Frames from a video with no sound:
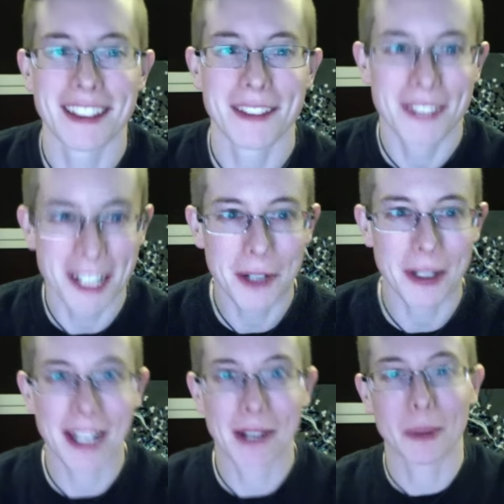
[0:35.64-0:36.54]
the video
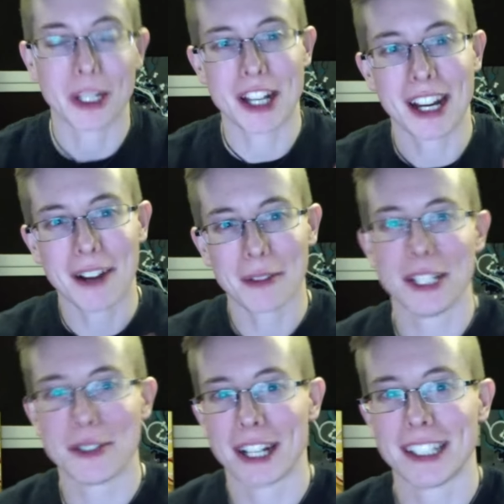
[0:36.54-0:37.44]
here, which I got
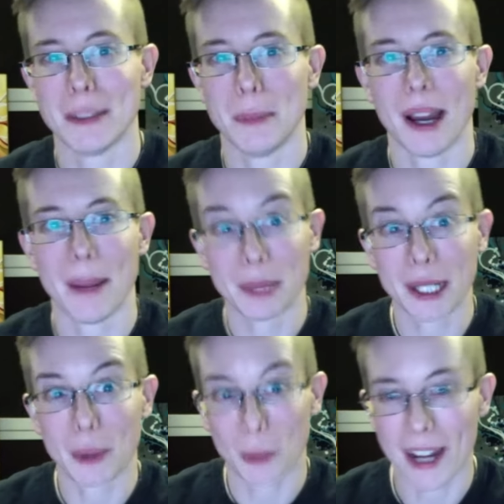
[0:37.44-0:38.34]
redirected by
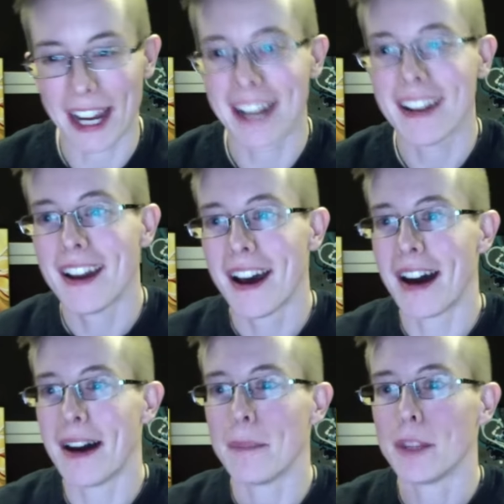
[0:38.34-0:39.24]
Blair White,
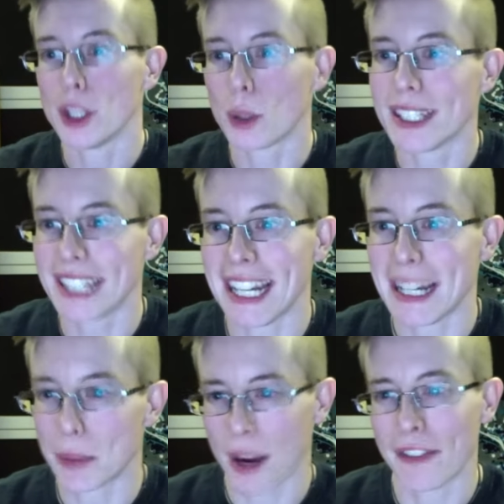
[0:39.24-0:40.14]
um, your
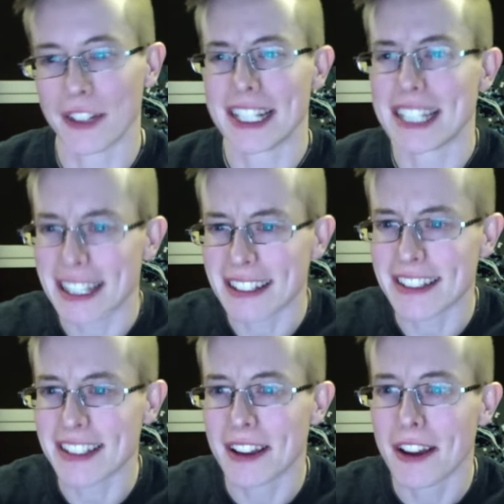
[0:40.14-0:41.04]
dating
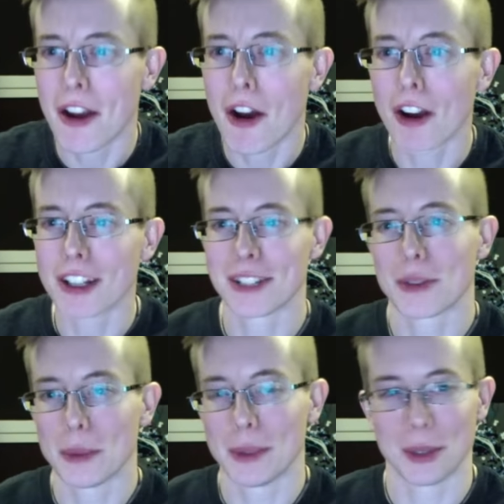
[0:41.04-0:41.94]
preferences are
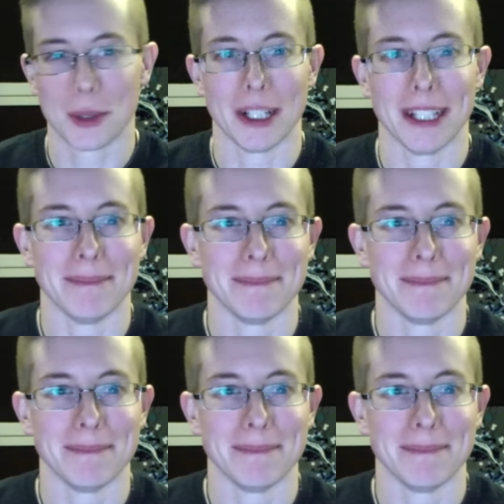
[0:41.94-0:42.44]
discriminatory.